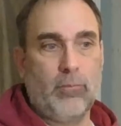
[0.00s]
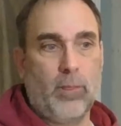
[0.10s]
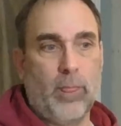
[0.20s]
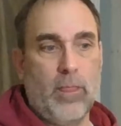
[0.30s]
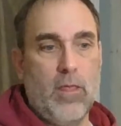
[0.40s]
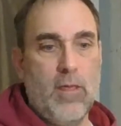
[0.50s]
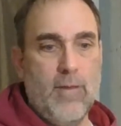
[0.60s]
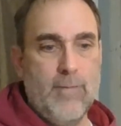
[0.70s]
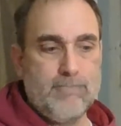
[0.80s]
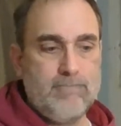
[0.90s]

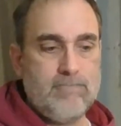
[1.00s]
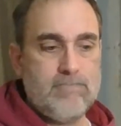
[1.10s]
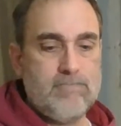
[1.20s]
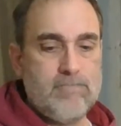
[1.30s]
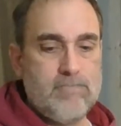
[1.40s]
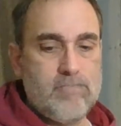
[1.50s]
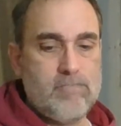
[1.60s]
(no one is talking)